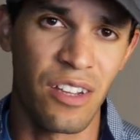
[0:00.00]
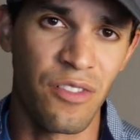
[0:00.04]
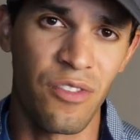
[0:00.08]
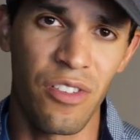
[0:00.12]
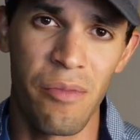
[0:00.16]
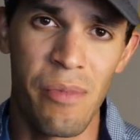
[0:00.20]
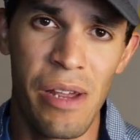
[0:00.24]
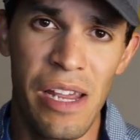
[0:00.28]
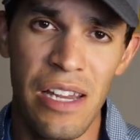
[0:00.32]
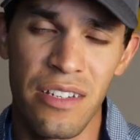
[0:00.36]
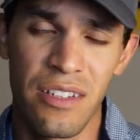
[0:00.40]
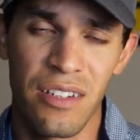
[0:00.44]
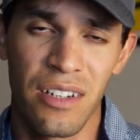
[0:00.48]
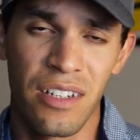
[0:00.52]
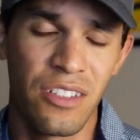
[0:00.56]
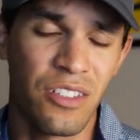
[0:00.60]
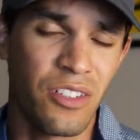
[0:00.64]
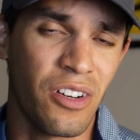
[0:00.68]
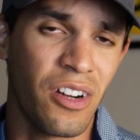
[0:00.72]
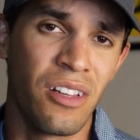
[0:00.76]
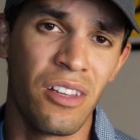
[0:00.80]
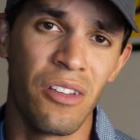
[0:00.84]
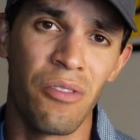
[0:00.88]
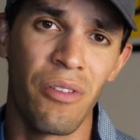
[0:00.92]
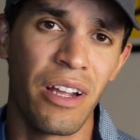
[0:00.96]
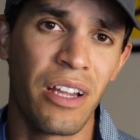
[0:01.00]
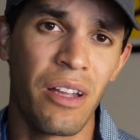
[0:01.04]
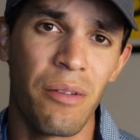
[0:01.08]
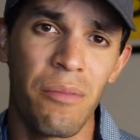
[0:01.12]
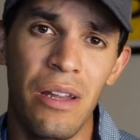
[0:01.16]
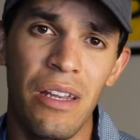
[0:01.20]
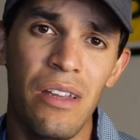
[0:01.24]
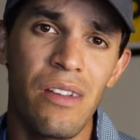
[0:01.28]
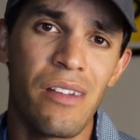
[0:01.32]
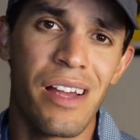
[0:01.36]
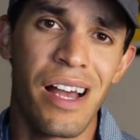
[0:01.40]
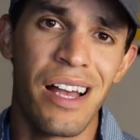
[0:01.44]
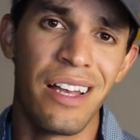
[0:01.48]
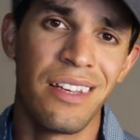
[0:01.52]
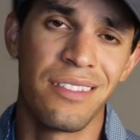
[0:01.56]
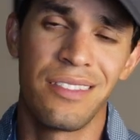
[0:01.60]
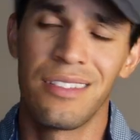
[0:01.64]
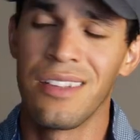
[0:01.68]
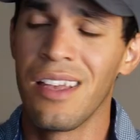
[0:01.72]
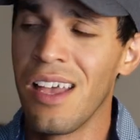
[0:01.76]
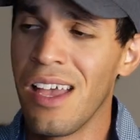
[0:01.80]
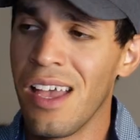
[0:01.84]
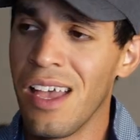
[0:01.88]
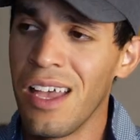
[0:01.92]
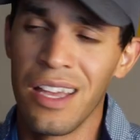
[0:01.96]
information. I strongly recommend you guys
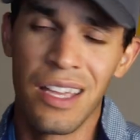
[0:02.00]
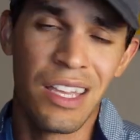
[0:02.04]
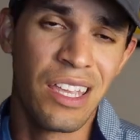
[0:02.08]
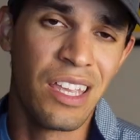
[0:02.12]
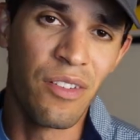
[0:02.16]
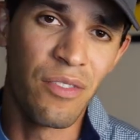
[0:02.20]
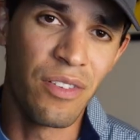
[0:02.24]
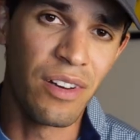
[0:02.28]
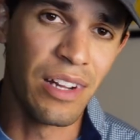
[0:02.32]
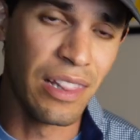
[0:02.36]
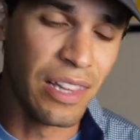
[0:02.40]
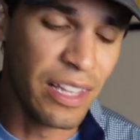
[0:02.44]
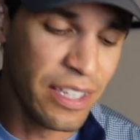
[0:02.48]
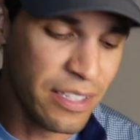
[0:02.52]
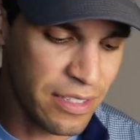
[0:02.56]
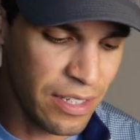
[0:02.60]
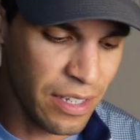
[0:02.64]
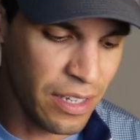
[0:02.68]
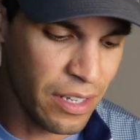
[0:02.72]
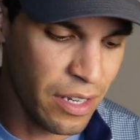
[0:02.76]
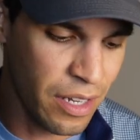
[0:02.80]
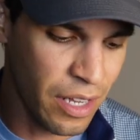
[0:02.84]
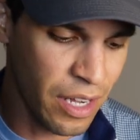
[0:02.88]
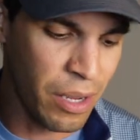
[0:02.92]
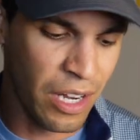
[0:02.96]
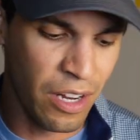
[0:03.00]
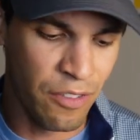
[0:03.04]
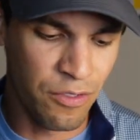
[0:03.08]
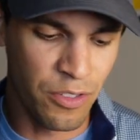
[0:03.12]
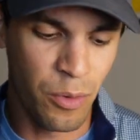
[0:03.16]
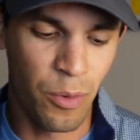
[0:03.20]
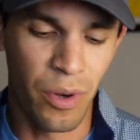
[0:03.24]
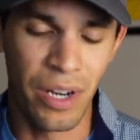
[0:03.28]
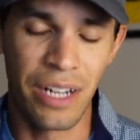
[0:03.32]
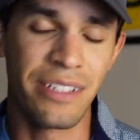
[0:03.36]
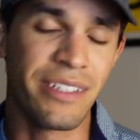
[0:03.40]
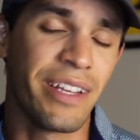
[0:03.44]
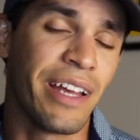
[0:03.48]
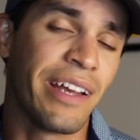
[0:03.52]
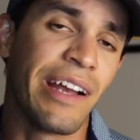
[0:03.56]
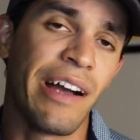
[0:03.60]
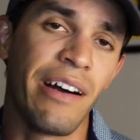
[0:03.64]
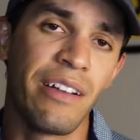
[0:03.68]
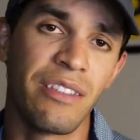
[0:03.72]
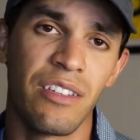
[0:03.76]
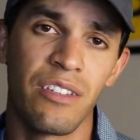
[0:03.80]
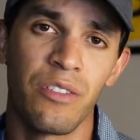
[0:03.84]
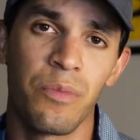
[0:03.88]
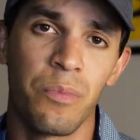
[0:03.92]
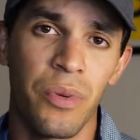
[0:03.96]
give it a listen. And if you want to check
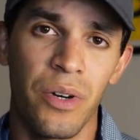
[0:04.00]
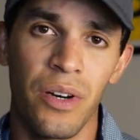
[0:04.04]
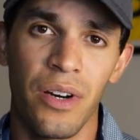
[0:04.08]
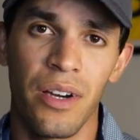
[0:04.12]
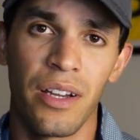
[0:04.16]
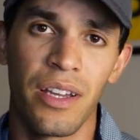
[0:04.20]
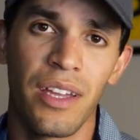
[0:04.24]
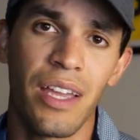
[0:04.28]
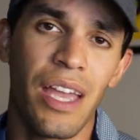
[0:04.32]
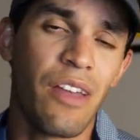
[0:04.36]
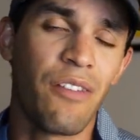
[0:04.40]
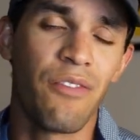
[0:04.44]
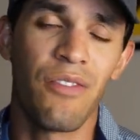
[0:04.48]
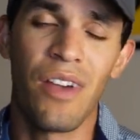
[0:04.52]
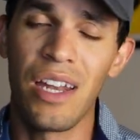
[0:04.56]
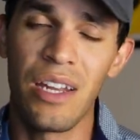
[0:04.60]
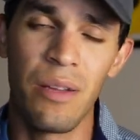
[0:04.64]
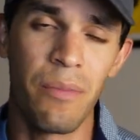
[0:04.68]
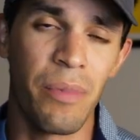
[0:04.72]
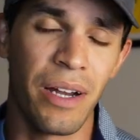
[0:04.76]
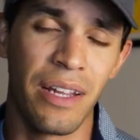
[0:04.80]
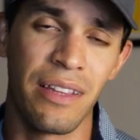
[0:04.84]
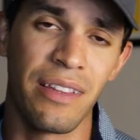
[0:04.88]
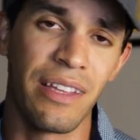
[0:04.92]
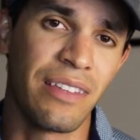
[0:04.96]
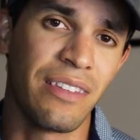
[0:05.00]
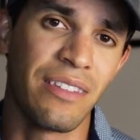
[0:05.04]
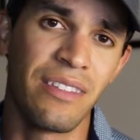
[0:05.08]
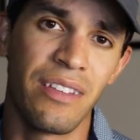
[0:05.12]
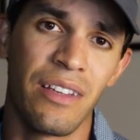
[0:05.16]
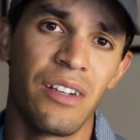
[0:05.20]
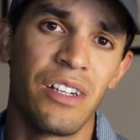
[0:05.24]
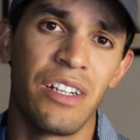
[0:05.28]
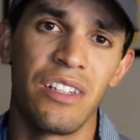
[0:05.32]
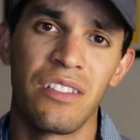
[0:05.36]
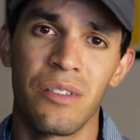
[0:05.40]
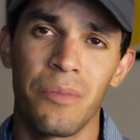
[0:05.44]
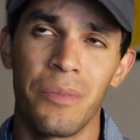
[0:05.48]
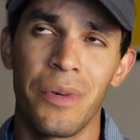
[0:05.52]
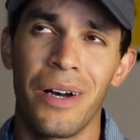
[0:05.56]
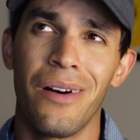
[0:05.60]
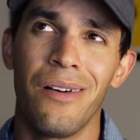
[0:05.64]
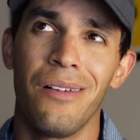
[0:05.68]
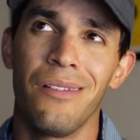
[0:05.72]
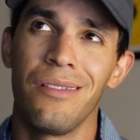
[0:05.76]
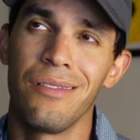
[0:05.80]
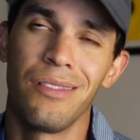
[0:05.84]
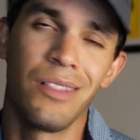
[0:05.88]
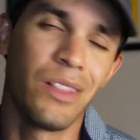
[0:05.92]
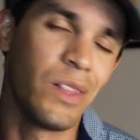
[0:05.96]
out this book, if anybody that's serious
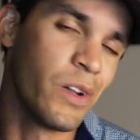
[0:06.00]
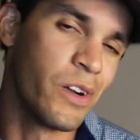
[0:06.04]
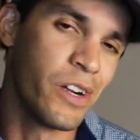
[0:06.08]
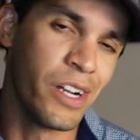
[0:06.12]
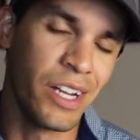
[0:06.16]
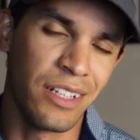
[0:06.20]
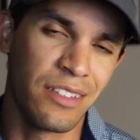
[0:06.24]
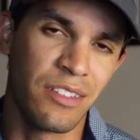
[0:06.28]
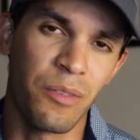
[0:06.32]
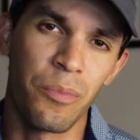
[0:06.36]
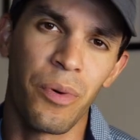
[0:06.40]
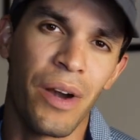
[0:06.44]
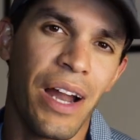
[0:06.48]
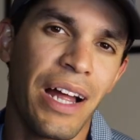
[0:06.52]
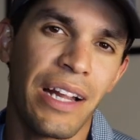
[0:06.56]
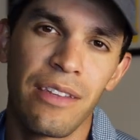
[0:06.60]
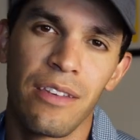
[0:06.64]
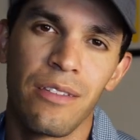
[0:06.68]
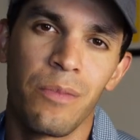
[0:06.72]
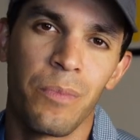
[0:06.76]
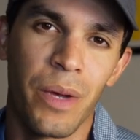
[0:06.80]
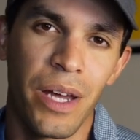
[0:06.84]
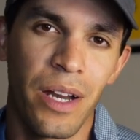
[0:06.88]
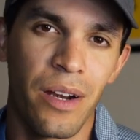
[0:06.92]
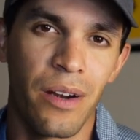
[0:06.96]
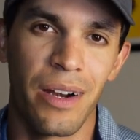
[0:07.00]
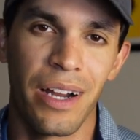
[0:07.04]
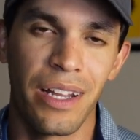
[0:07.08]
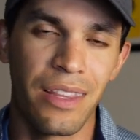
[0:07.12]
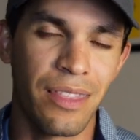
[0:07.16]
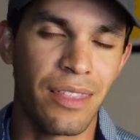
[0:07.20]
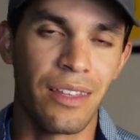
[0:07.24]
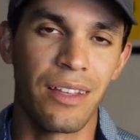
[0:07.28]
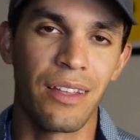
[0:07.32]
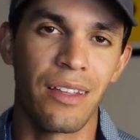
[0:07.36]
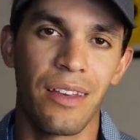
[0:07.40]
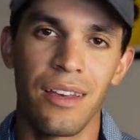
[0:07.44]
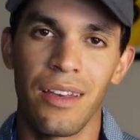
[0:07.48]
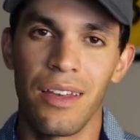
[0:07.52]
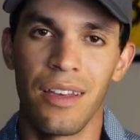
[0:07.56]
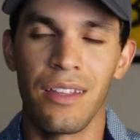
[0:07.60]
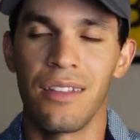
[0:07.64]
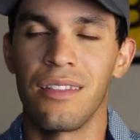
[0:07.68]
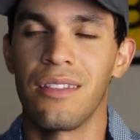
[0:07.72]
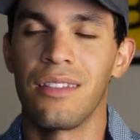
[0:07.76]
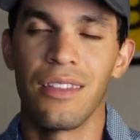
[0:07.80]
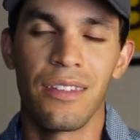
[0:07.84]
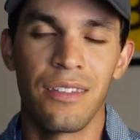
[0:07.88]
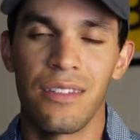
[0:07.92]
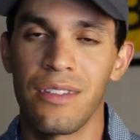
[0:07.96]
about learning to practice better, I think
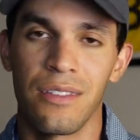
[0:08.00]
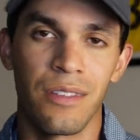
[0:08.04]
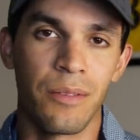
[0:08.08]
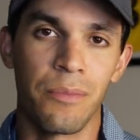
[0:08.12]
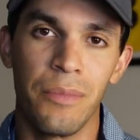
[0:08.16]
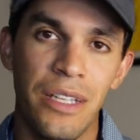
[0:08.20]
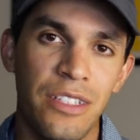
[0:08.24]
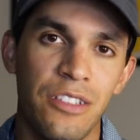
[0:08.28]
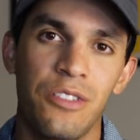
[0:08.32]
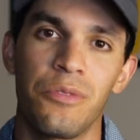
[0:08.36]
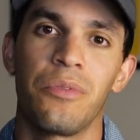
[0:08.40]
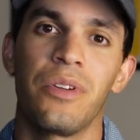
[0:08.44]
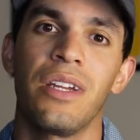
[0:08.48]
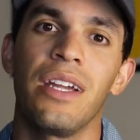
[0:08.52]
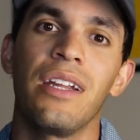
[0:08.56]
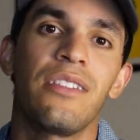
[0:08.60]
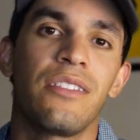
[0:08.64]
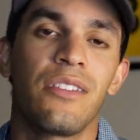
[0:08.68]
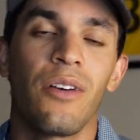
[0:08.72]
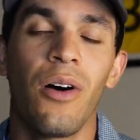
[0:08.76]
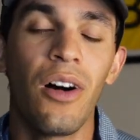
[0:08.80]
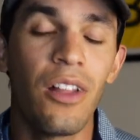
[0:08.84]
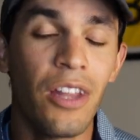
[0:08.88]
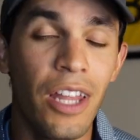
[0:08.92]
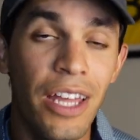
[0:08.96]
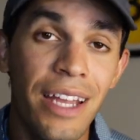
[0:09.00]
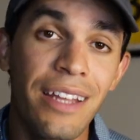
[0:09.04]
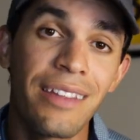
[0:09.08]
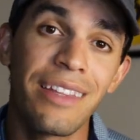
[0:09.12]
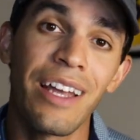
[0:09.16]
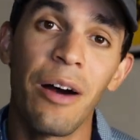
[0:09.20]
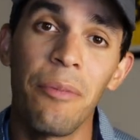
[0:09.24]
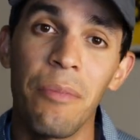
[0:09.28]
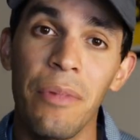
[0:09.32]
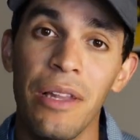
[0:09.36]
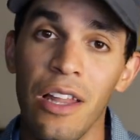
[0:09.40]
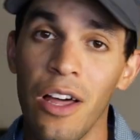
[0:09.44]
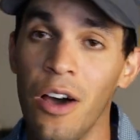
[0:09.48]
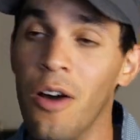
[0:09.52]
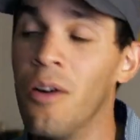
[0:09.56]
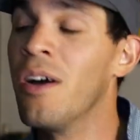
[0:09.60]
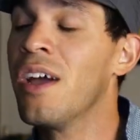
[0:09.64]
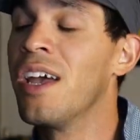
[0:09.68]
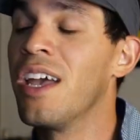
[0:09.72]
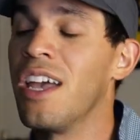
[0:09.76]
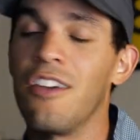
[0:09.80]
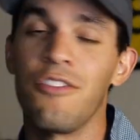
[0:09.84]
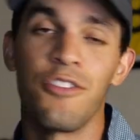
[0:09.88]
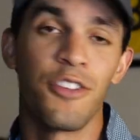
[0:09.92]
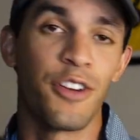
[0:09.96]
this is a must read. So I'll link it down below
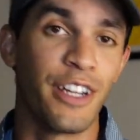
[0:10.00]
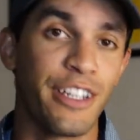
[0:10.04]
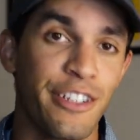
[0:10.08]
if you're